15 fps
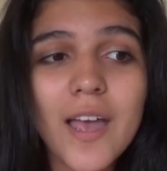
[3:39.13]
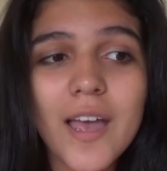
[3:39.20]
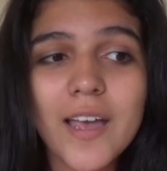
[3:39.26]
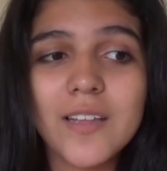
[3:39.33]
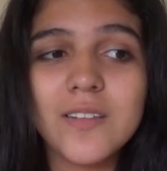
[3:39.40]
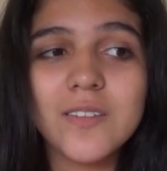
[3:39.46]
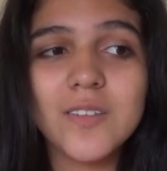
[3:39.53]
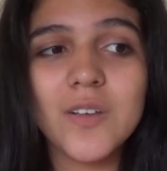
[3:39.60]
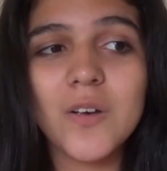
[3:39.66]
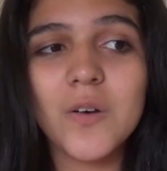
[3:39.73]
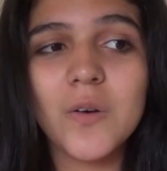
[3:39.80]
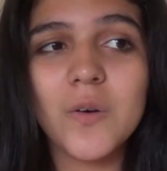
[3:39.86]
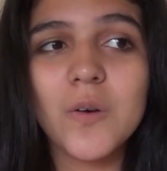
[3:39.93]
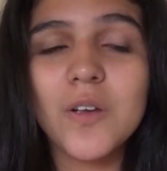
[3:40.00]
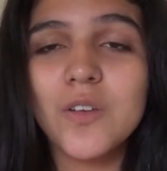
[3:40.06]
and
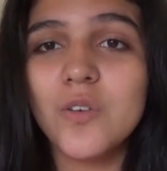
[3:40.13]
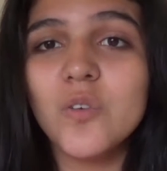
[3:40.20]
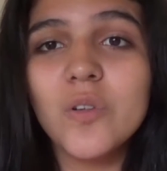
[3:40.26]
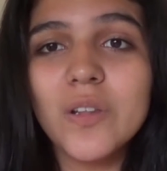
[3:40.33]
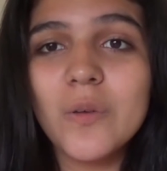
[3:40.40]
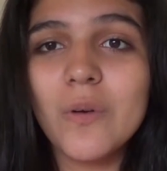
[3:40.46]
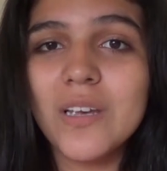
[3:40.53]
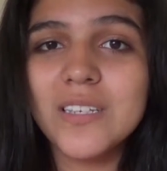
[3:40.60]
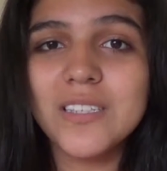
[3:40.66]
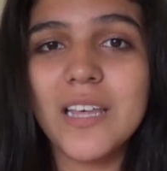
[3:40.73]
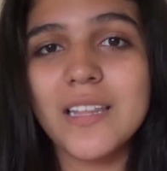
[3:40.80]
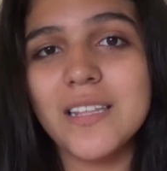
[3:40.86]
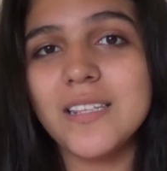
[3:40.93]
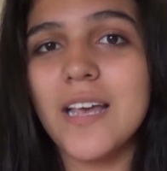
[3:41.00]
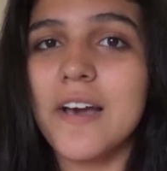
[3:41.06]
so you only watch
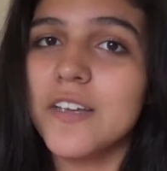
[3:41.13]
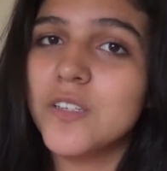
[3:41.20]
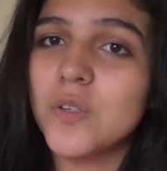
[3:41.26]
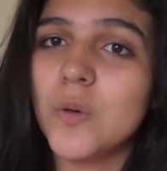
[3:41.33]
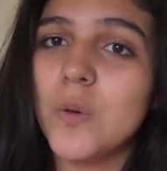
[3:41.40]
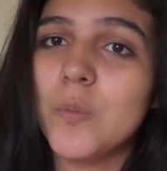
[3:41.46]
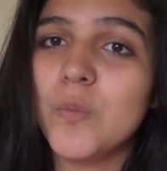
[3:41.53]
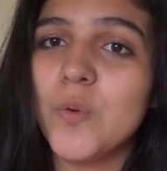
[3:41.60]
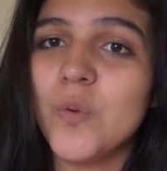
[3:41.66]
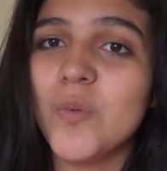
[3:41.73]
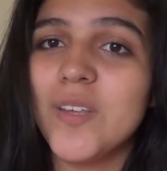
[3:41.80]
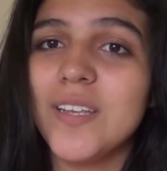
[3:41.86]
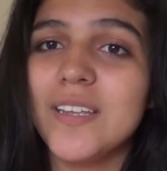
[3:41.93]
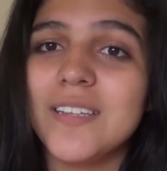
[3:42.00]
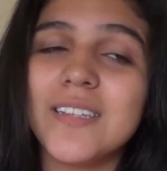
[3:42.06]
like these high school
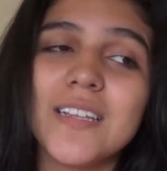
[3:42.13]
movies,